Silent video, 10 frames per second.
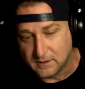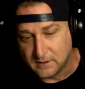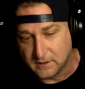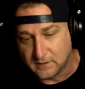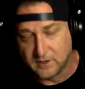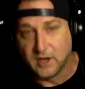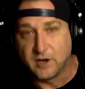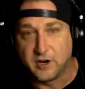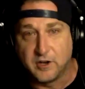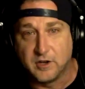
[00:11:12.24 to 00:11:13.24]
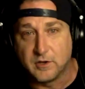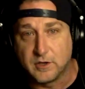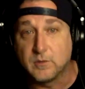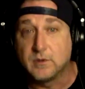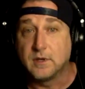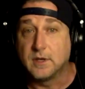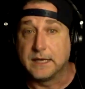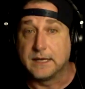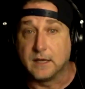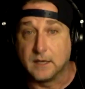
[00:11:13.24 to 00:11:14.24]
it's an honor to know you.
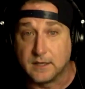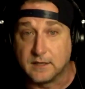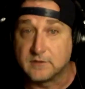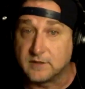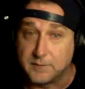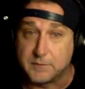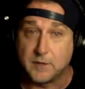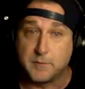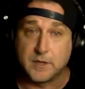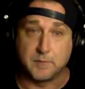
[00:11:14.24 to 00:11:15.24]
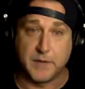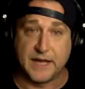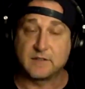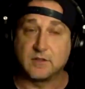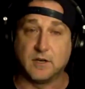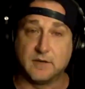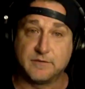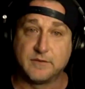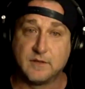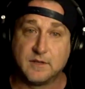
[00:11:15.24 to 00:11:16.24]
And he stepped up and he backed
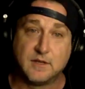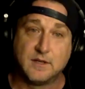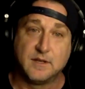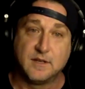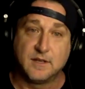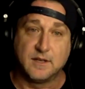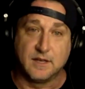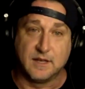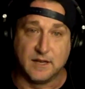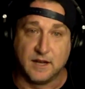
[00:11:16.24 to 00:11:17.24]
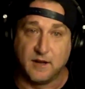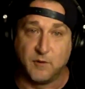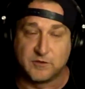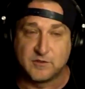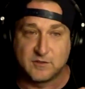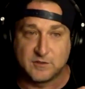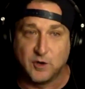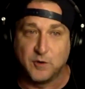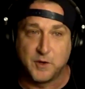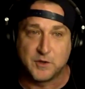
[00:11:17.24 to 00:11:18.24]
off. And I was
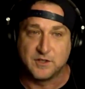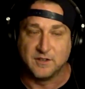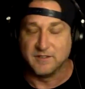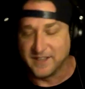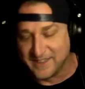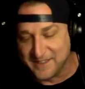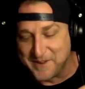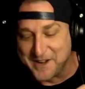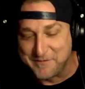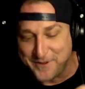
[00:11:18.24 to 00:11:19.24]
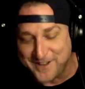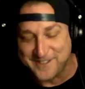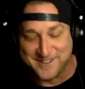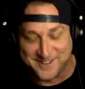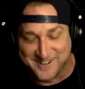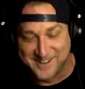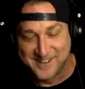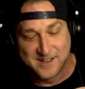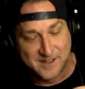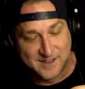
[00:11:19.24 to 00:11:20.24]
so emotional. And then my father,
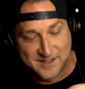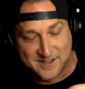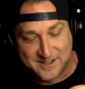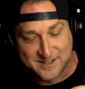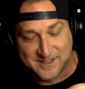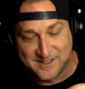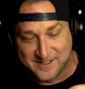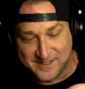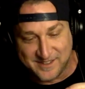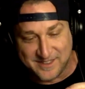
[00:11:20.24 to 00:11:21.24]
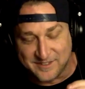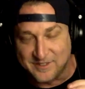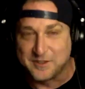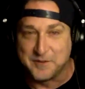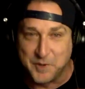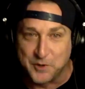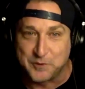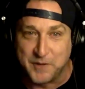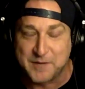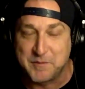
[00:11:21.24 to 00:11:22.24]
this is the
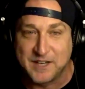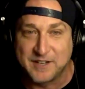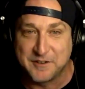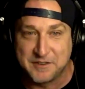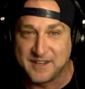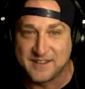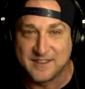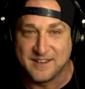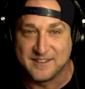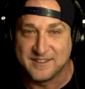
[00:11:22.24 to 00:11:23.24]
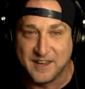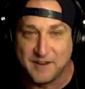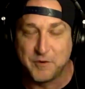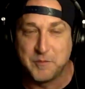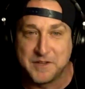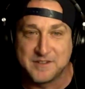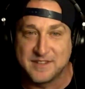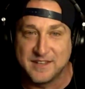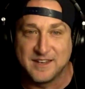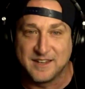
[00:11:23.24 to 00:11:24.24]
most Mike Baker thing that has ever been
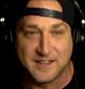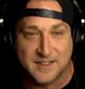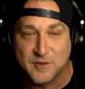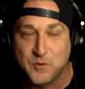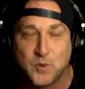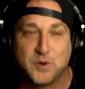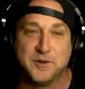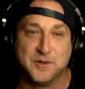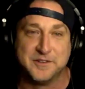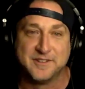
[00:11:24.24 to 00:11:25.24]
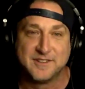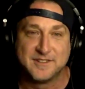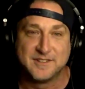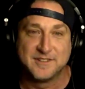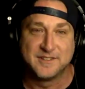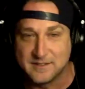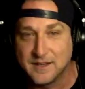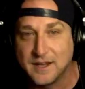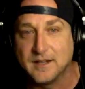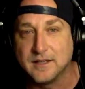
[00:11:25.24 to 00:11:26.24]
said in the world, says,
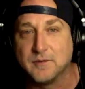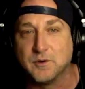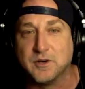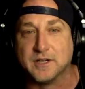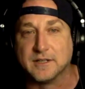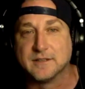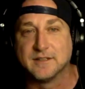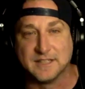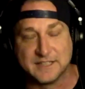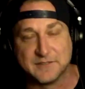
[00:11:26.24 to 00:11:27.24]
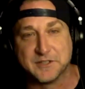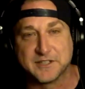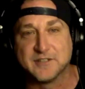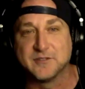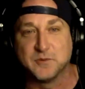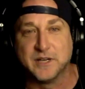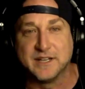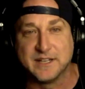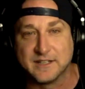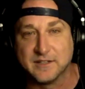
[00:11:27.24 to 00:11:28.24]
hey, Leroy. And Leroy goes, what?
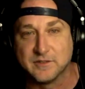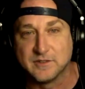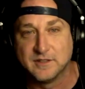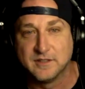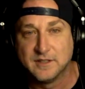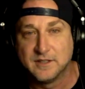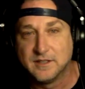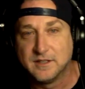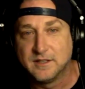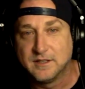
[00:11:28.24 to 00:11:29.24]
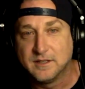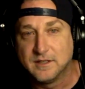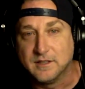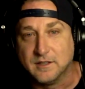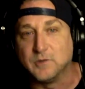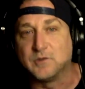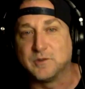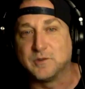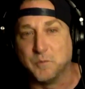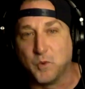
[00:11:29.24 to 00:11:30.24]
And he goes, lose
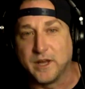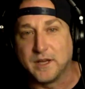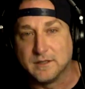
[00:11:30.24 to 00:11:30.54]
some weight.